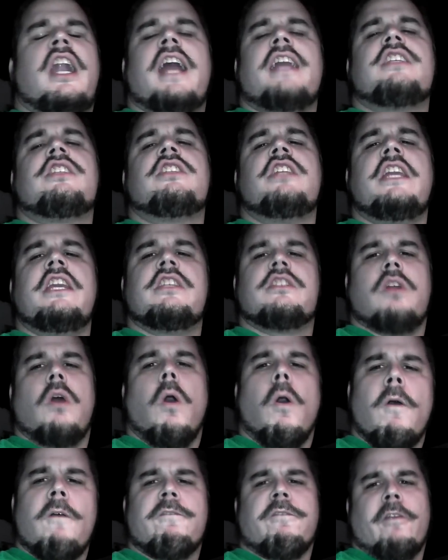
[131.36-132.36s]
it, I sneezed
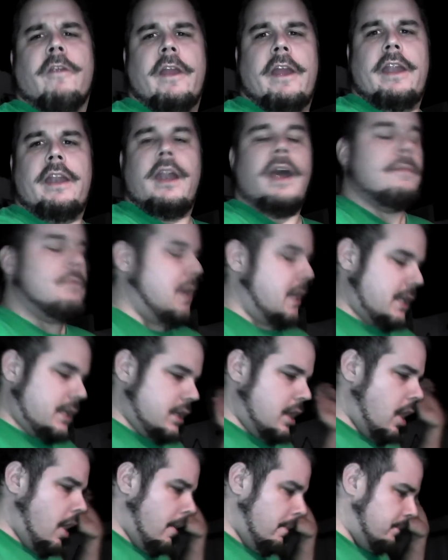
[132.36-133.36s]
over it. And I'm like,
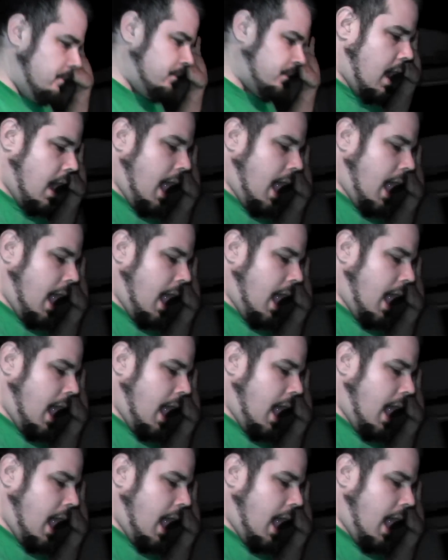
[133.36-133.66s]
no,